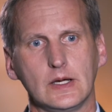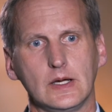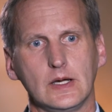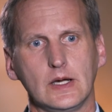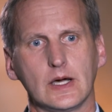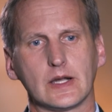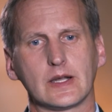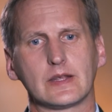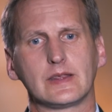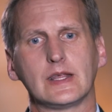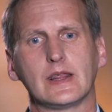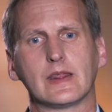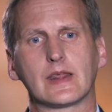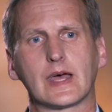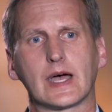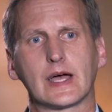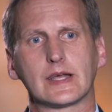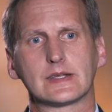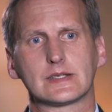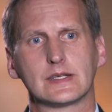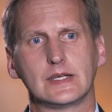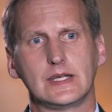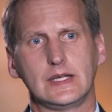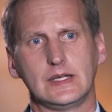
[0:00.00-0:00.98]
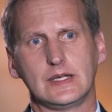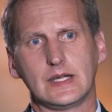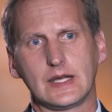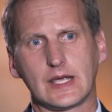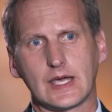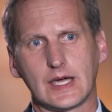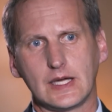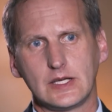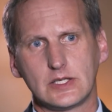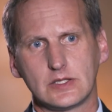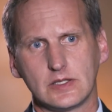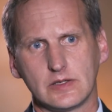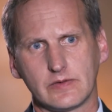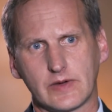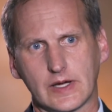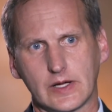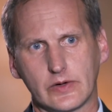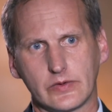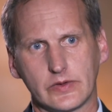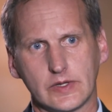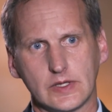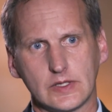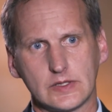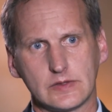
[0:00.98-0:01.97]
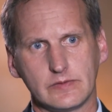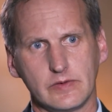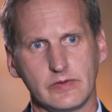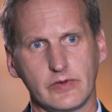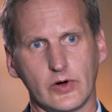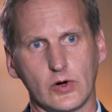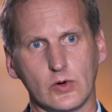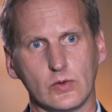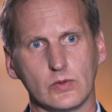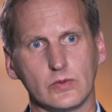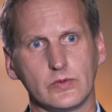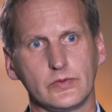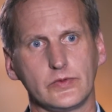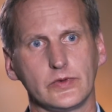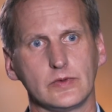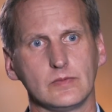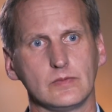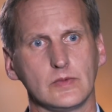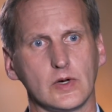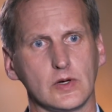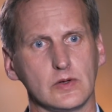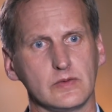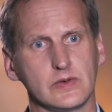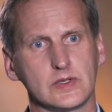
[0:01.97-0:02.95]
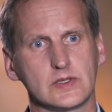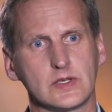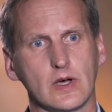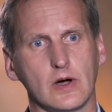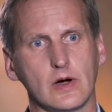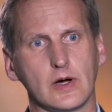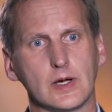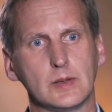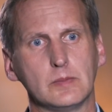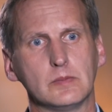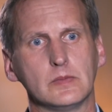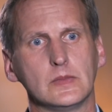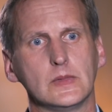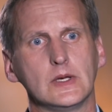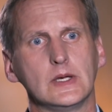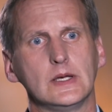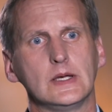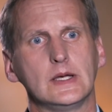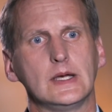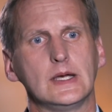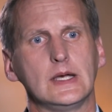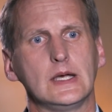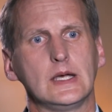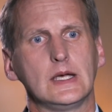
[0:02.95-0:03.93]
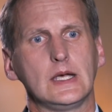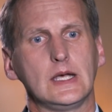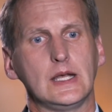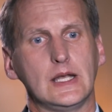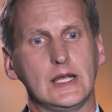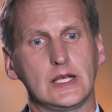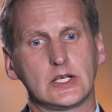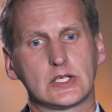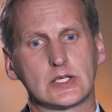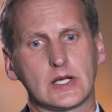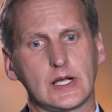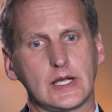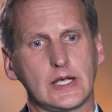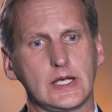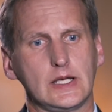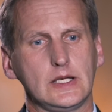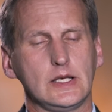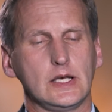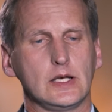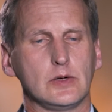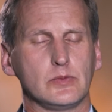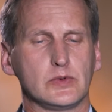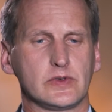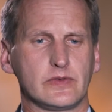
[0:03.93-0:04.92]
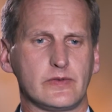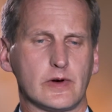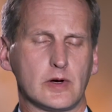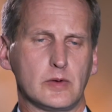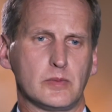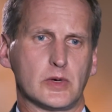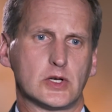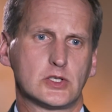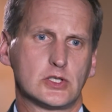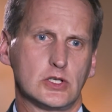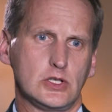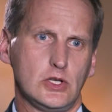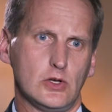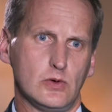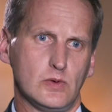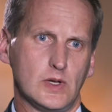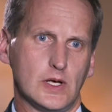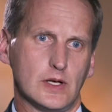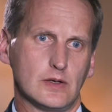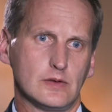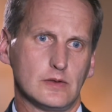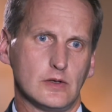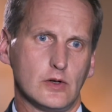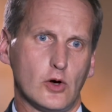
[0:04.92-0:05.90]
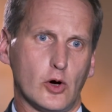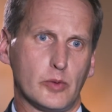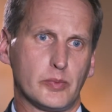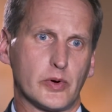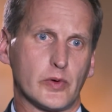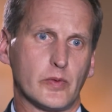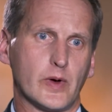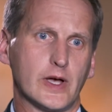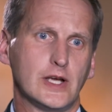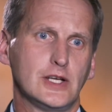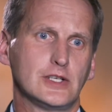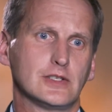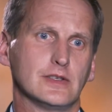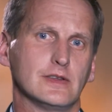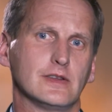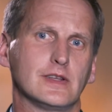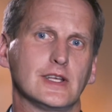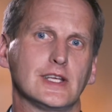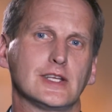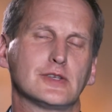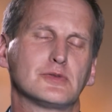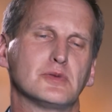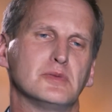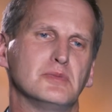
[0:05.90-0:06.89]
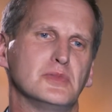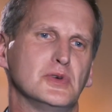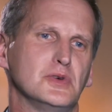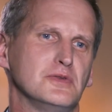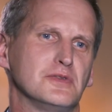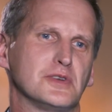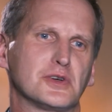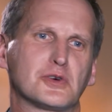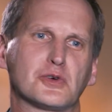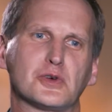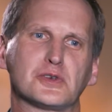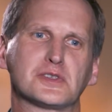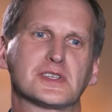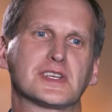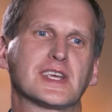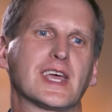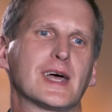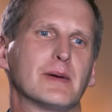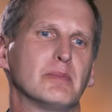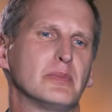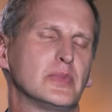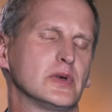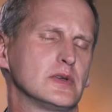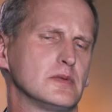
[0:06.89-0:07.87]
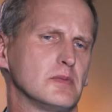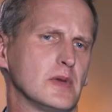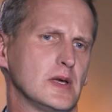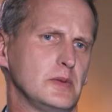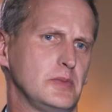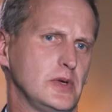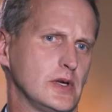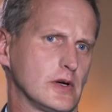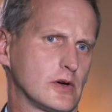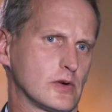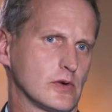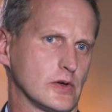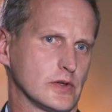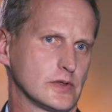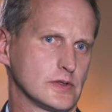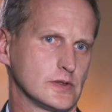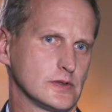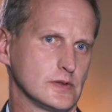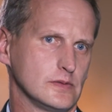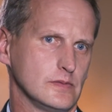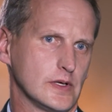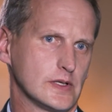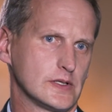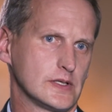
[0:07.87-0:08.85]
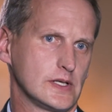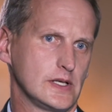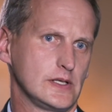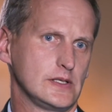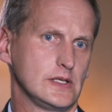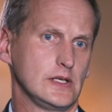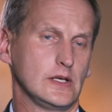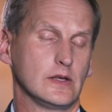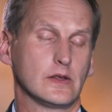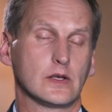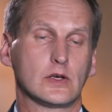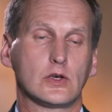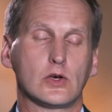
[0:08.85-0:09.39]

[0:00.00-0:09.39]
And I think that's an indication of how things have evolved over time. Initially, it was very much a unit operation. Things were moved across a campus, maybe across a city, and the